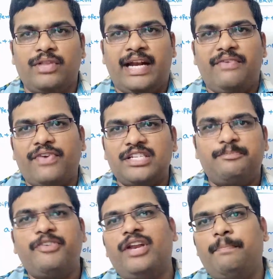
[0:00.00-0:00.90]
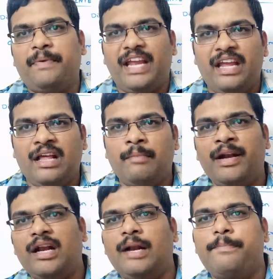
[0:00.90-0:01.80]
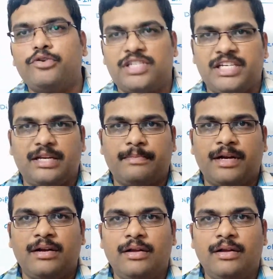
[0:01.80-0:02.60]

The difference between a pre-increment and a post-increment.